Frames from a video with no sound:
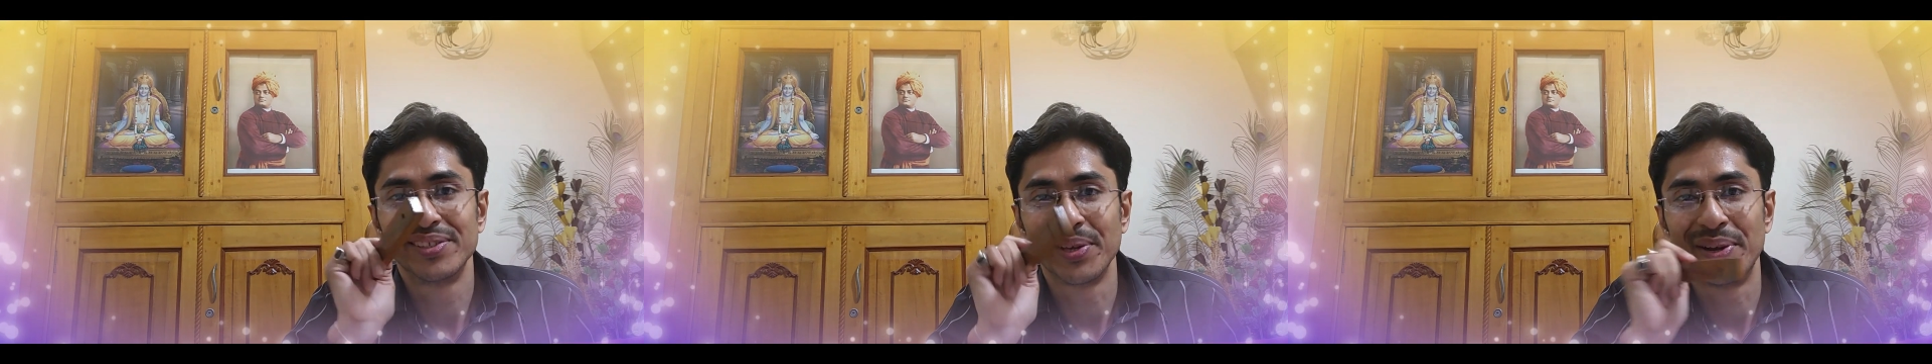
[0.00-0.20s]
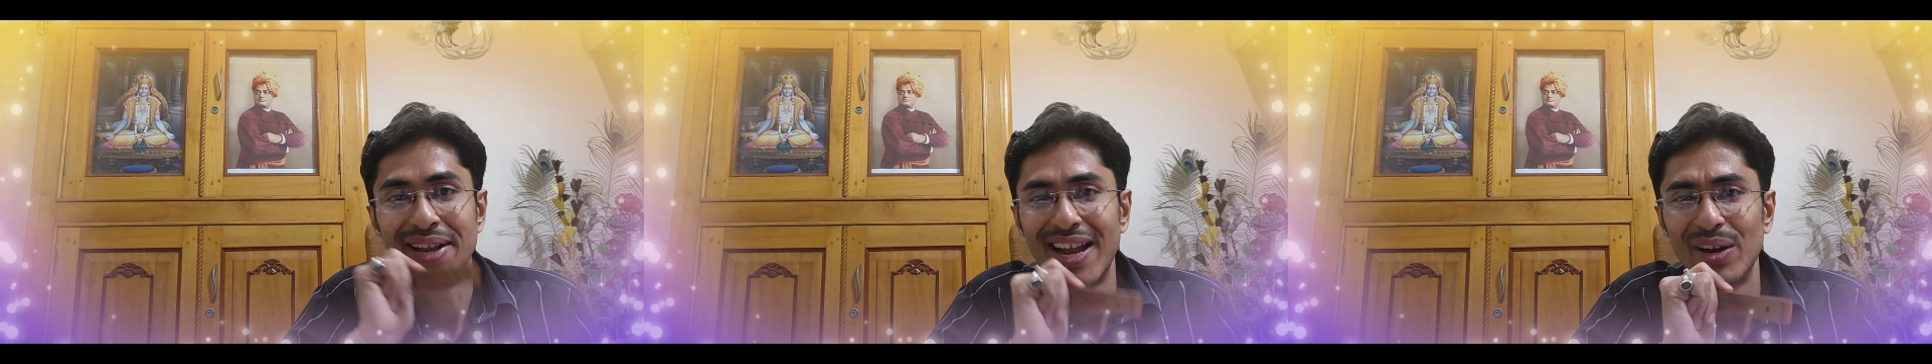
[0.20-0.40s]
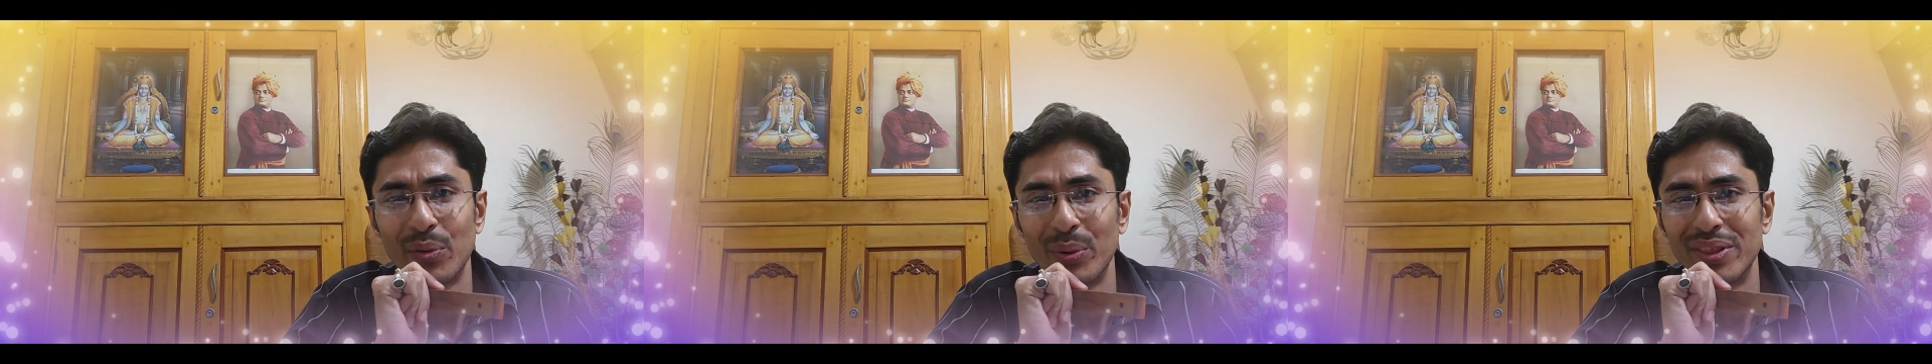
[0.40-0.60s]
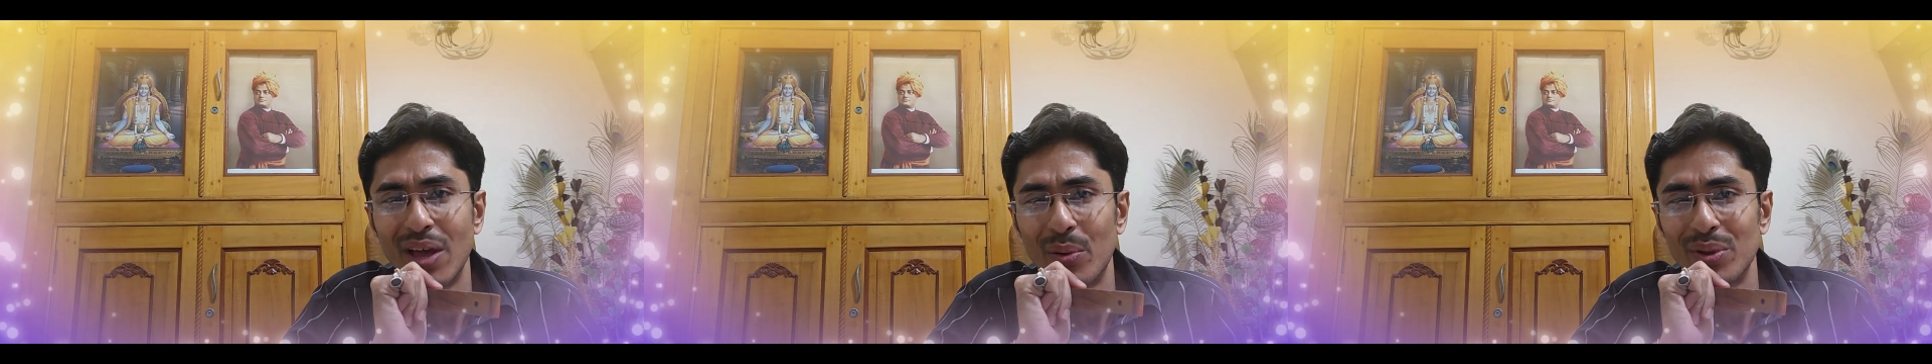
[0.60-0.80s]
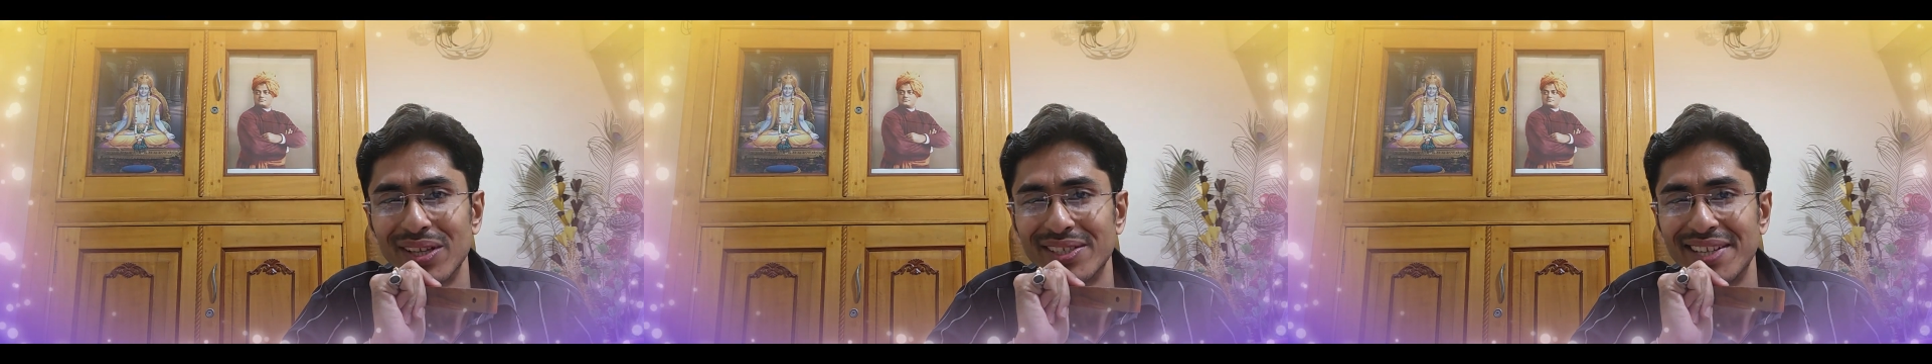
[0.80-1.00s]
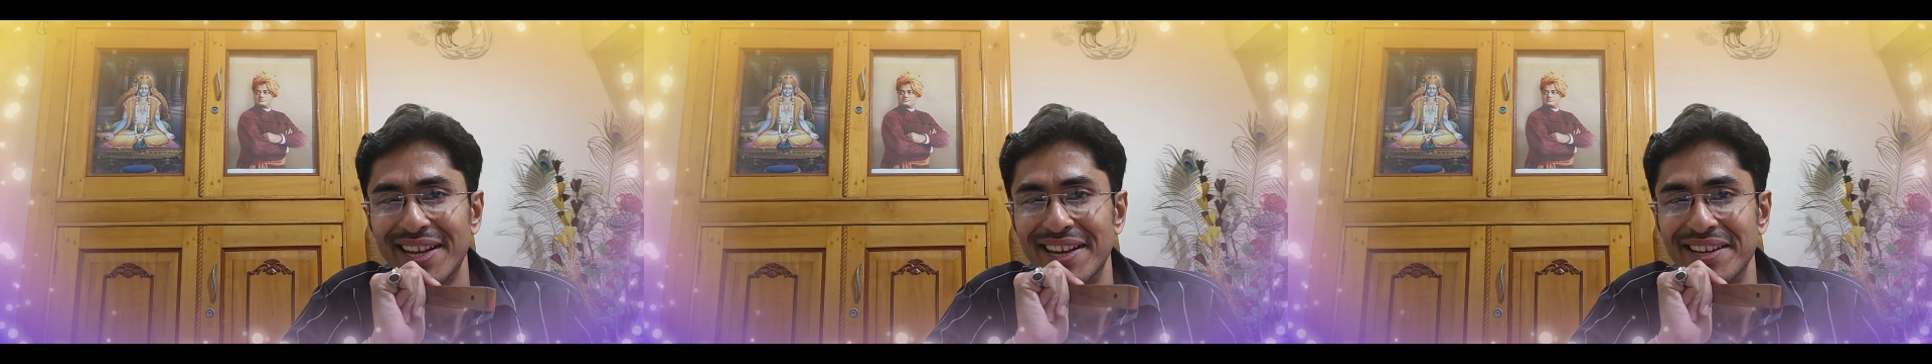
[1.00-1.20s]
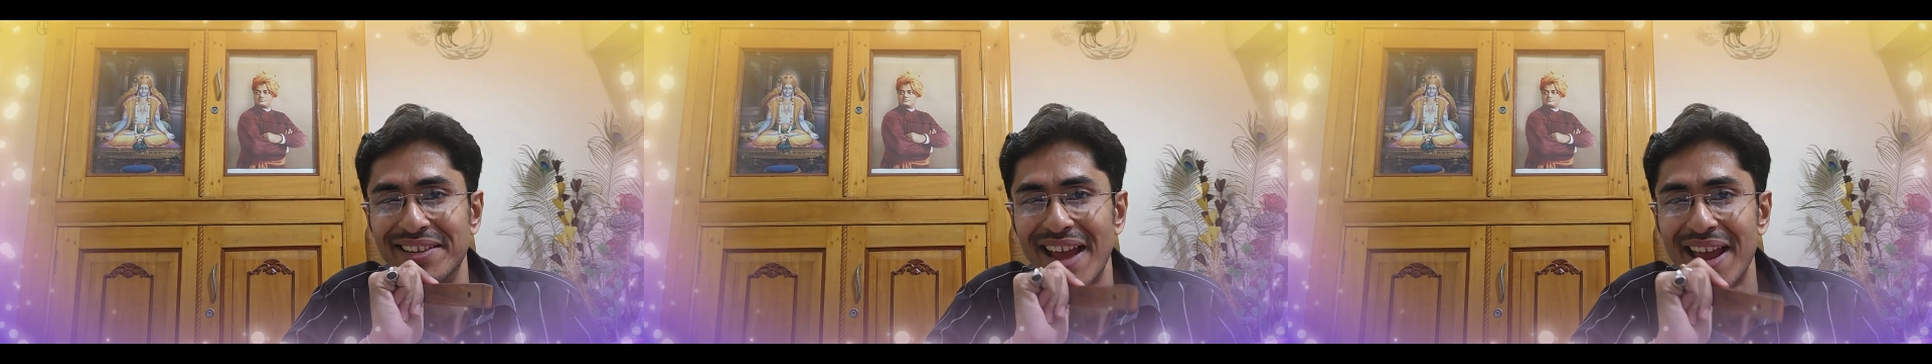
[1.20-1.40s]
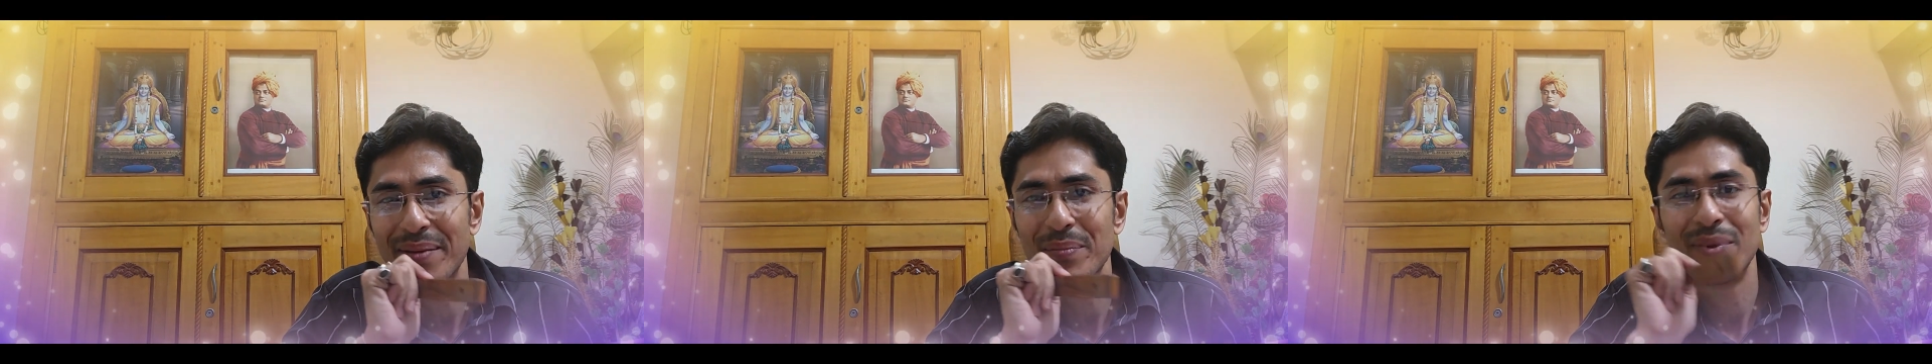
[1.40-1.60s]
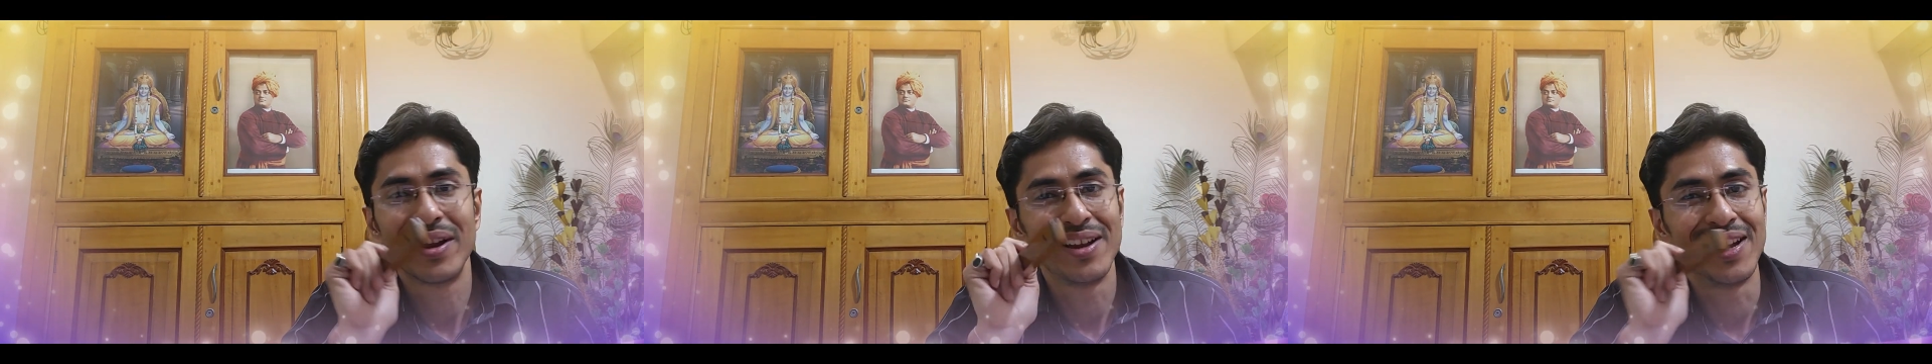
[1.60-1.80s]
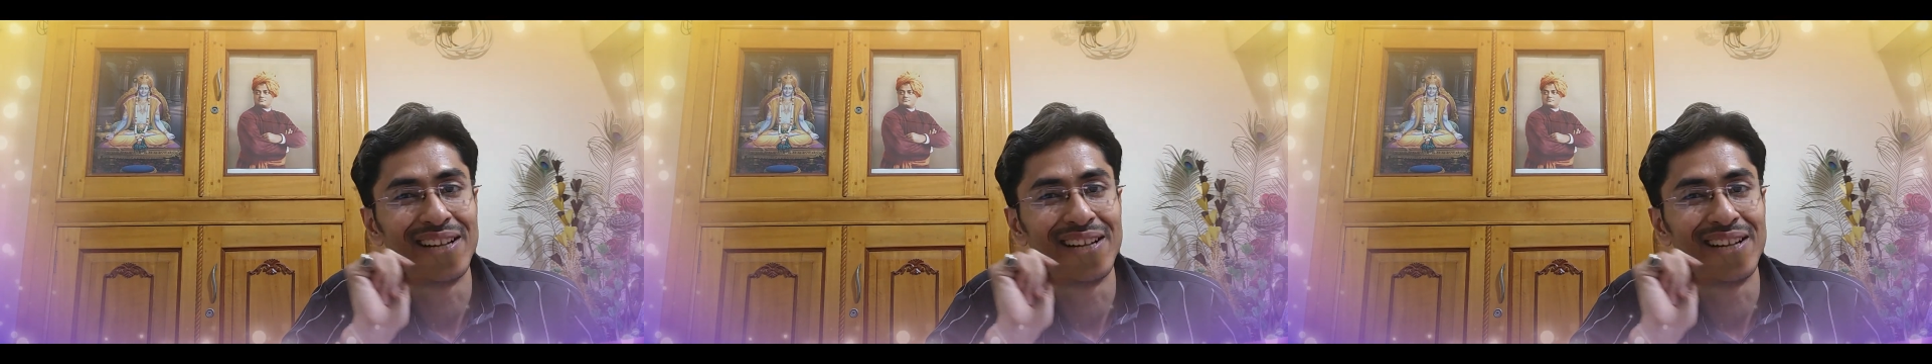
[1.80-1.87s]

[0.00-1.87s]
So without wasting any time,